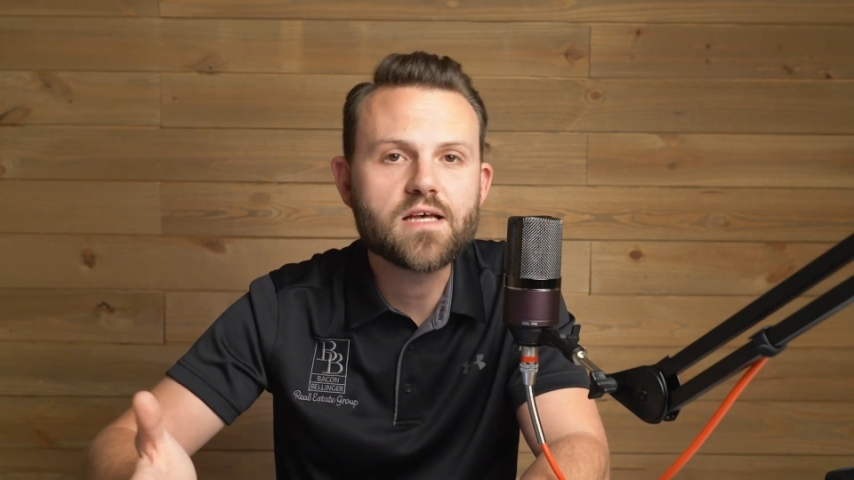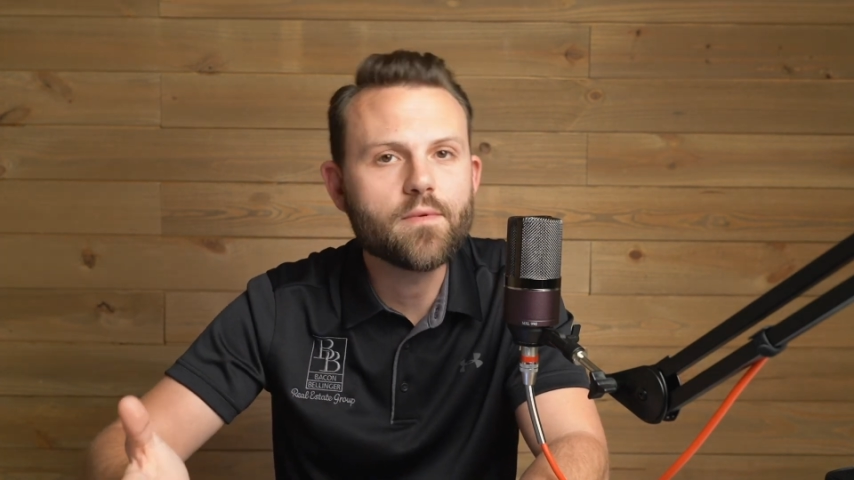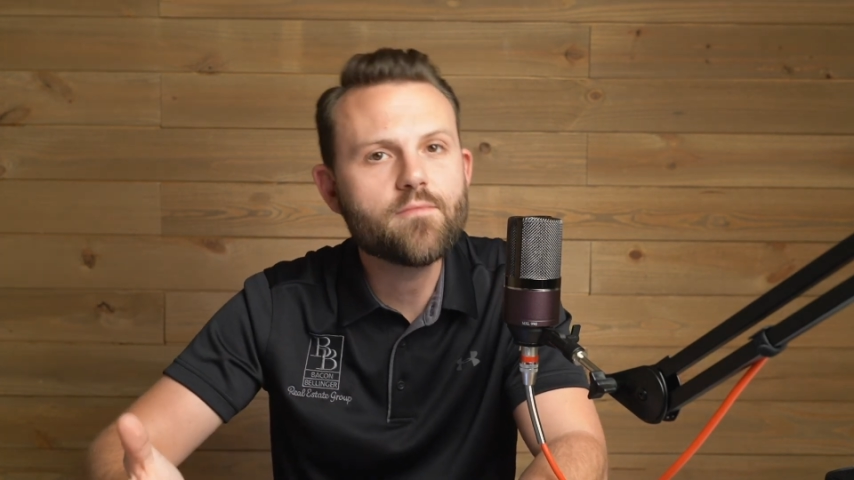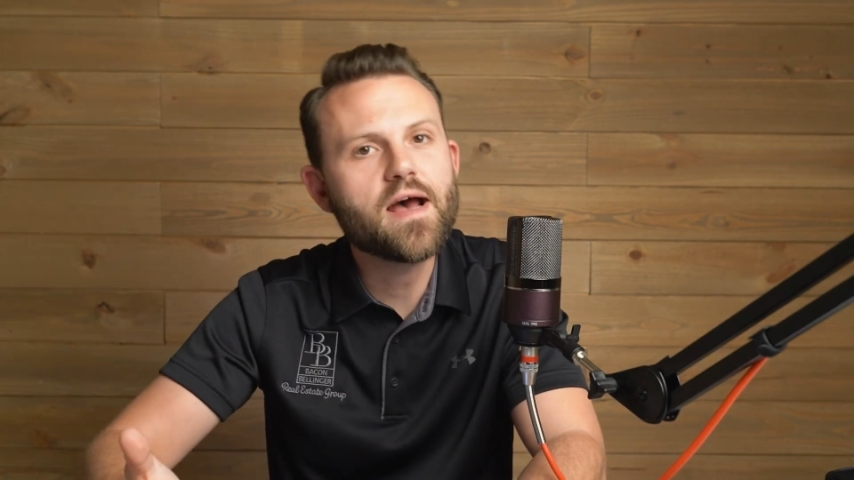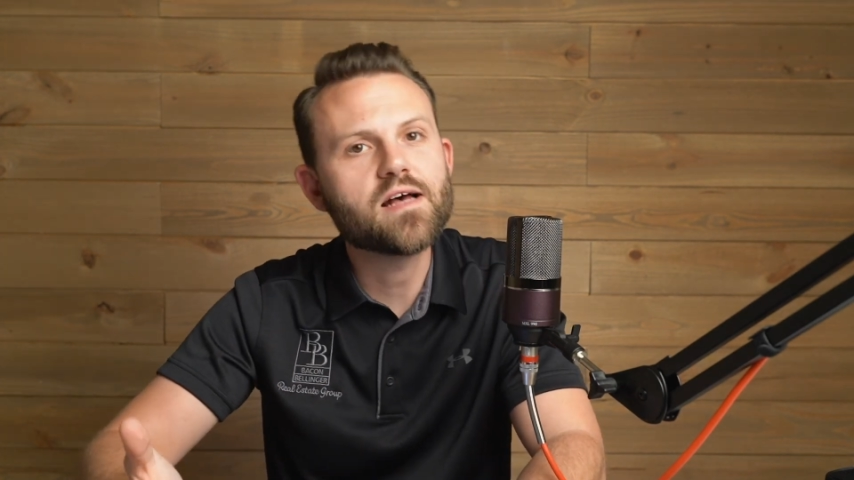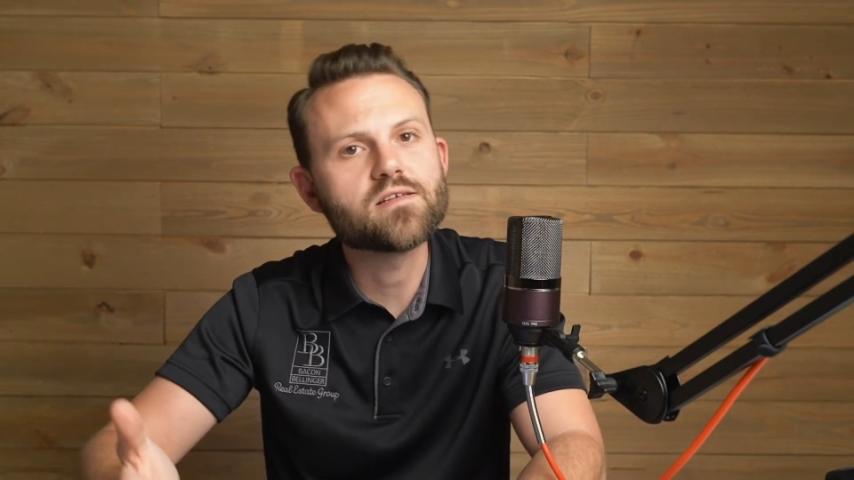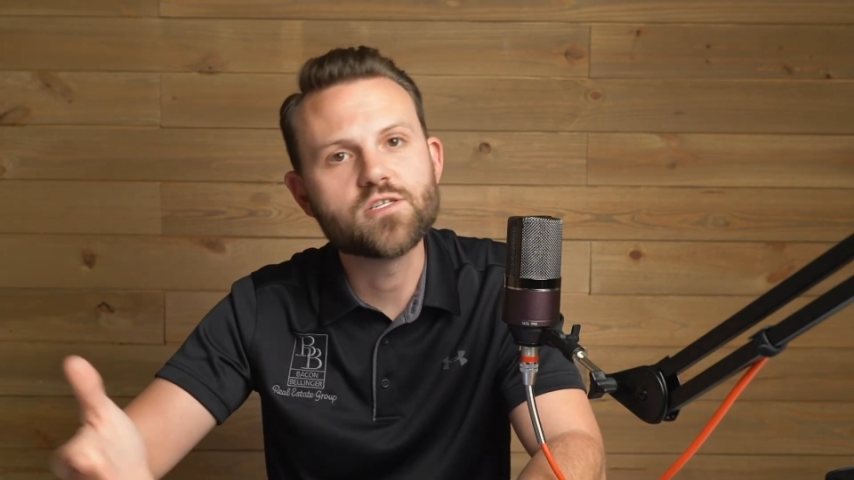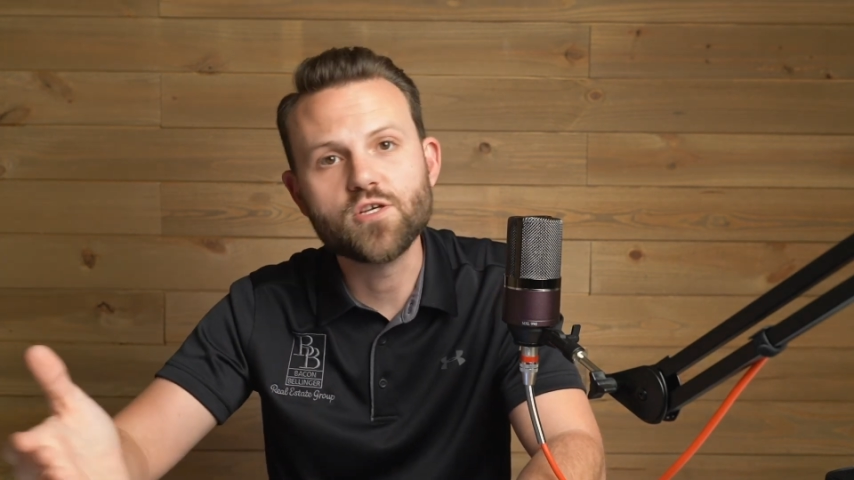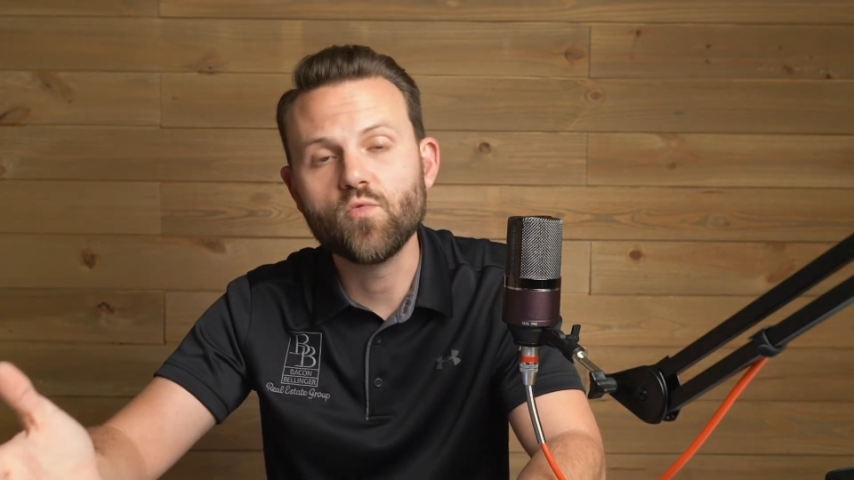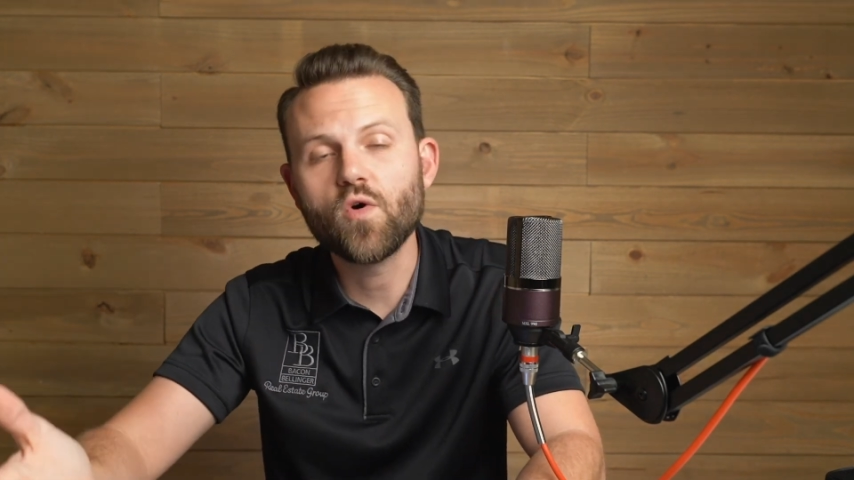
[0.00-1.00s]
How many baths?
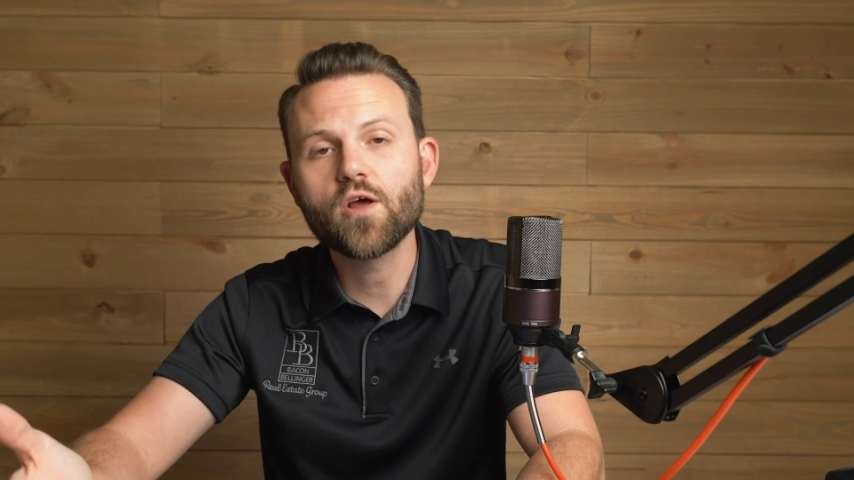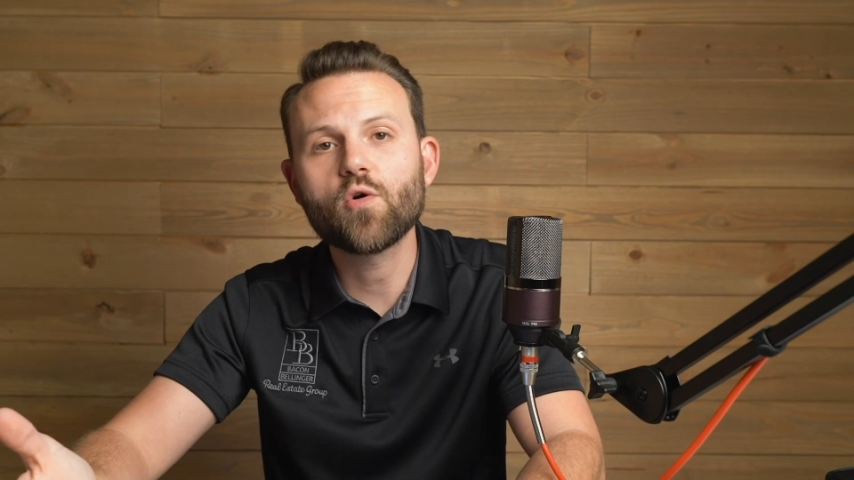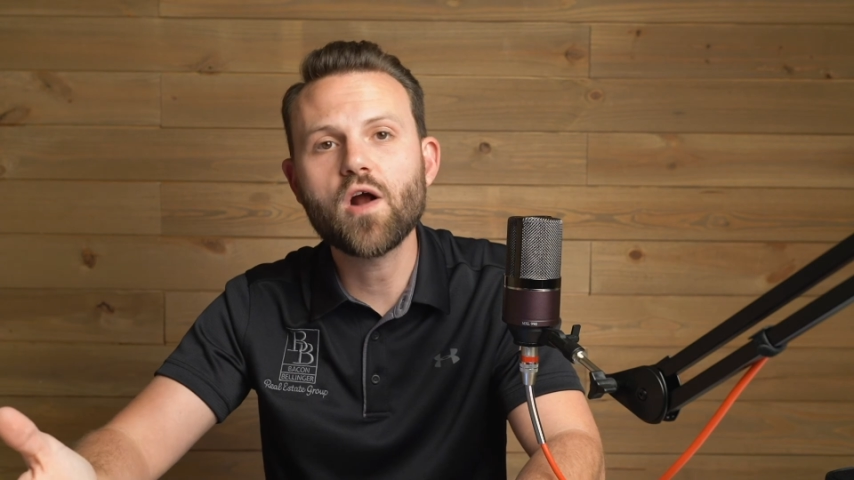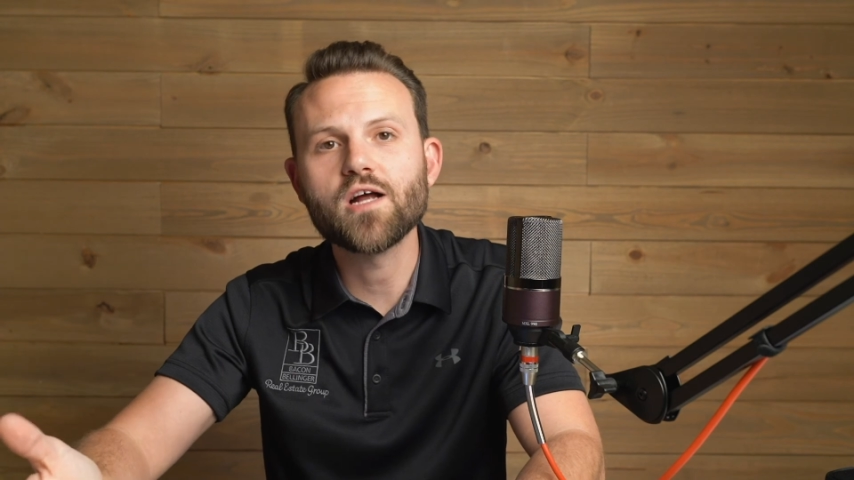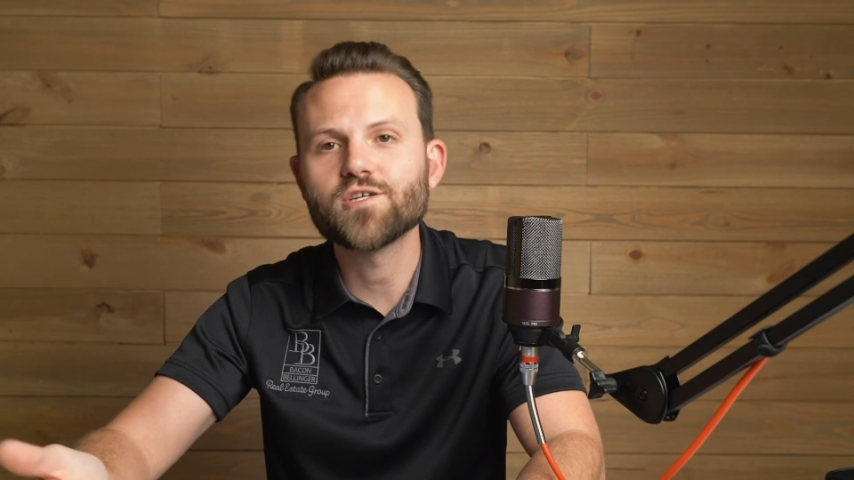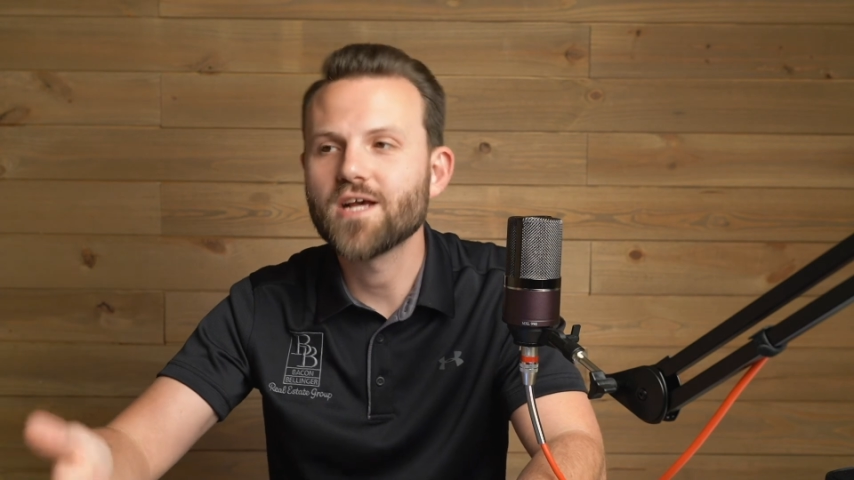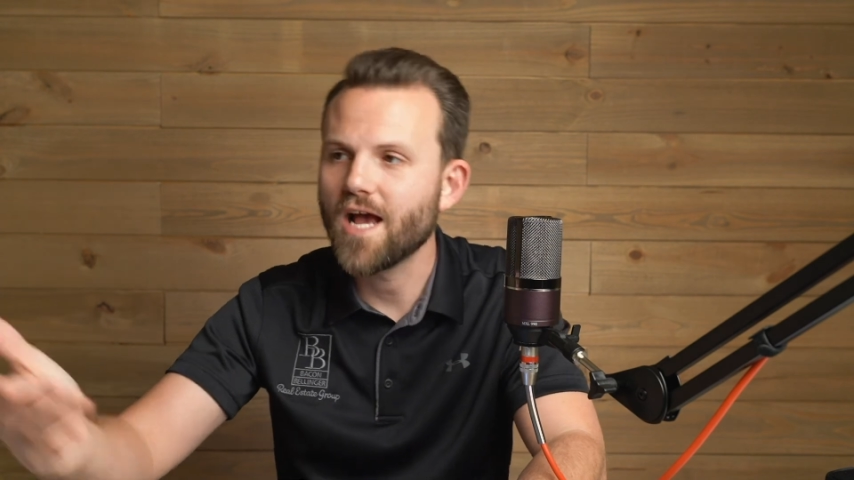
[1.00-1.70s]
Do you want a garage?